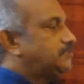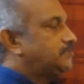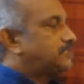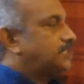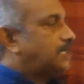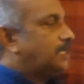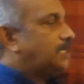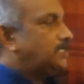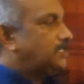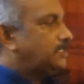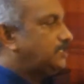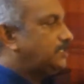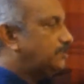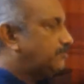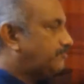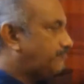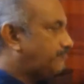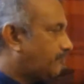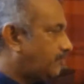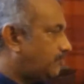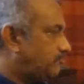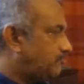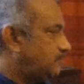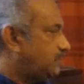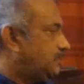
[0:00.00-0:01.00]
are in the
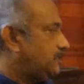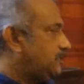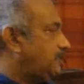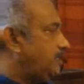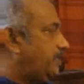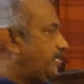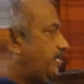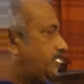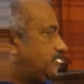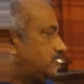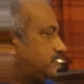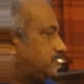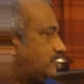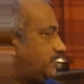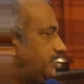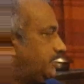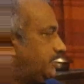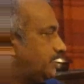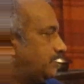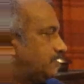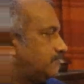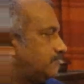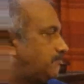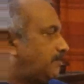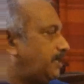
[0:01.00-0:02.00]
form a
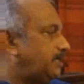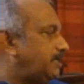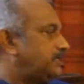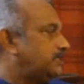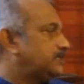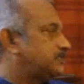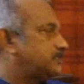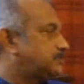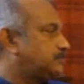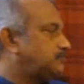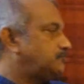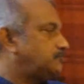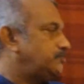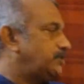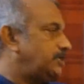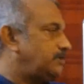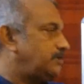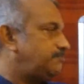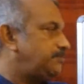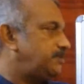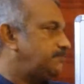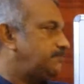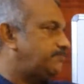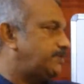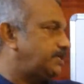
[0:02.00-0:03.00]
square minus
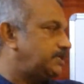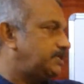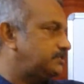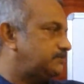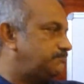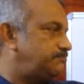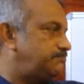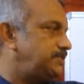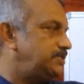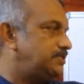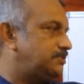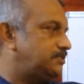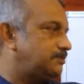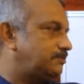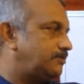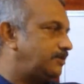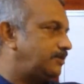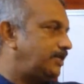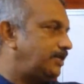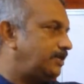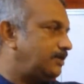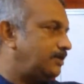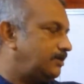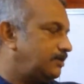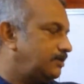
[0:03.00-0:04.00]
2ab plus b
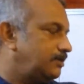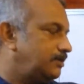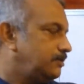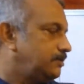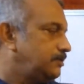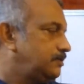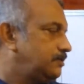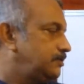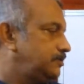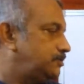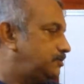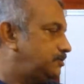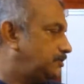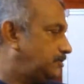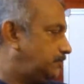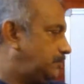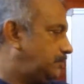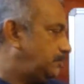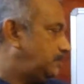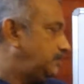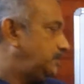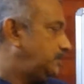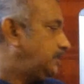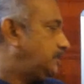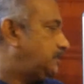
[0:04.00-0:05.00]
square.
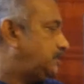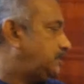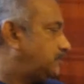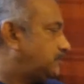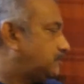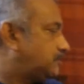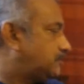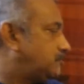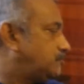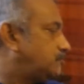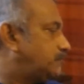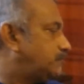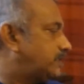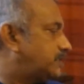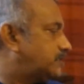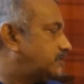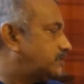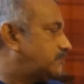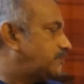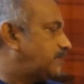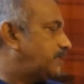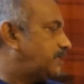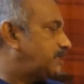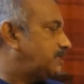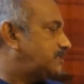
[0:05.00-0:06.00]
So it is 2x
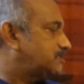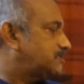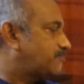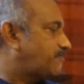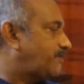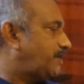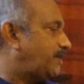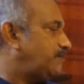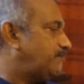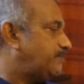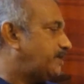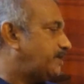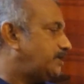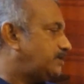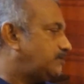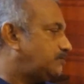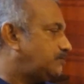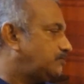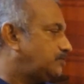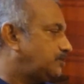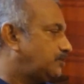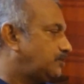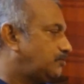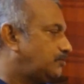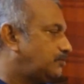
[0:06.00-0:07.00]
minus 5 by
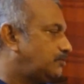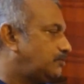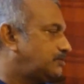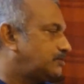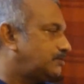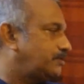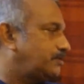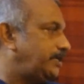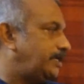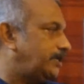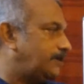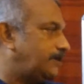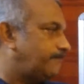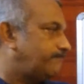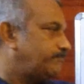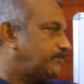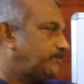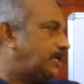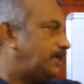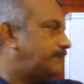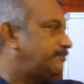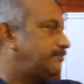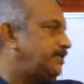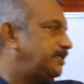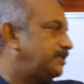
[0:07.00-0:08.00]
2 the whole square.
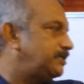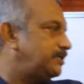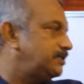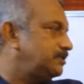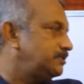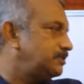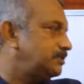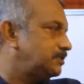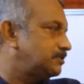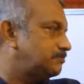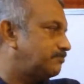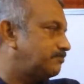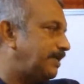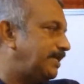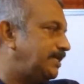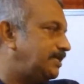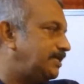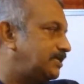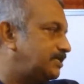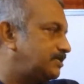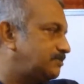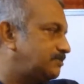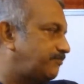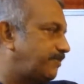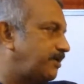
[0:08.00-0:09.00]
I am taking this
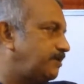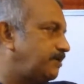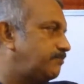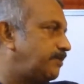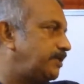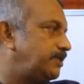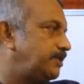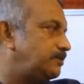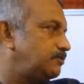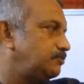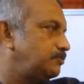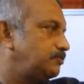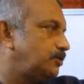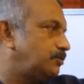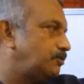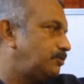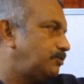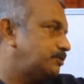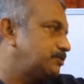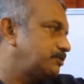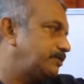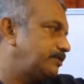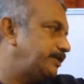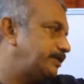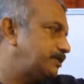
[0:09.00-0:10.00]
minus 5 by 2 the whole
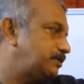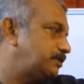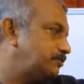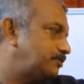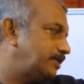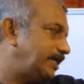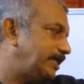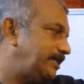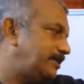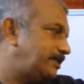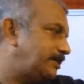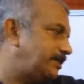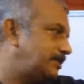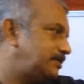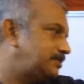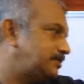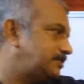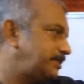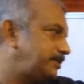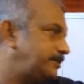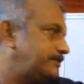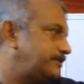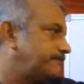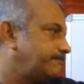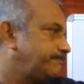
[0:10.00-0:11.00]
square to right hand
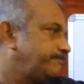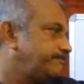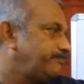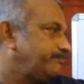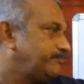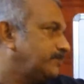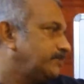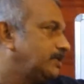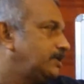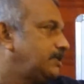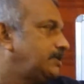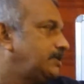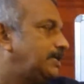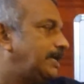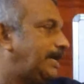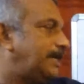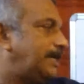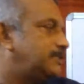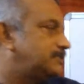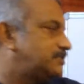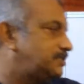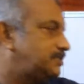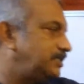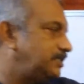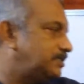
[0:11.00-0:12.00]
side
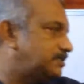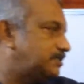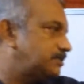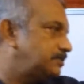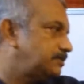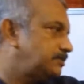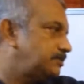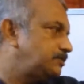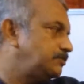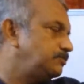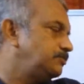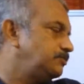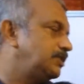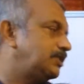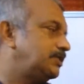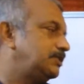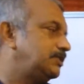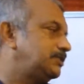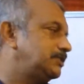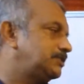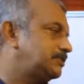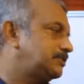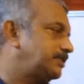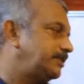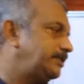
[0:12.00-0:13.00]
and 6 to the
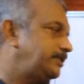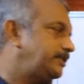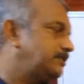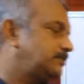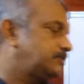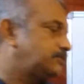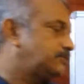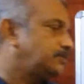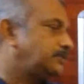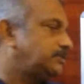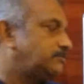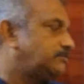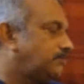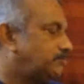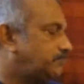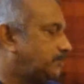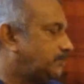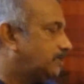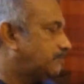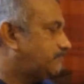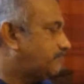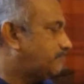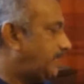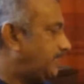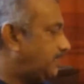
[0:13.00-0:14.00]
other side. So it will
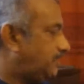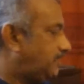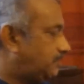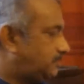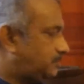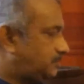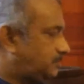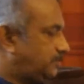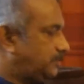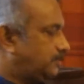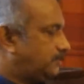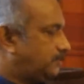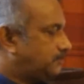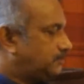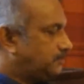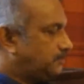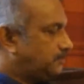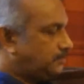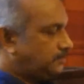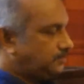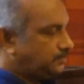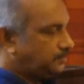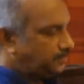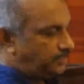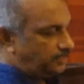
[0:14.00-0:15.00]
become minus 6.
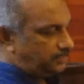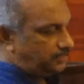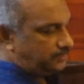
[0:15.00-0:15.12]
Then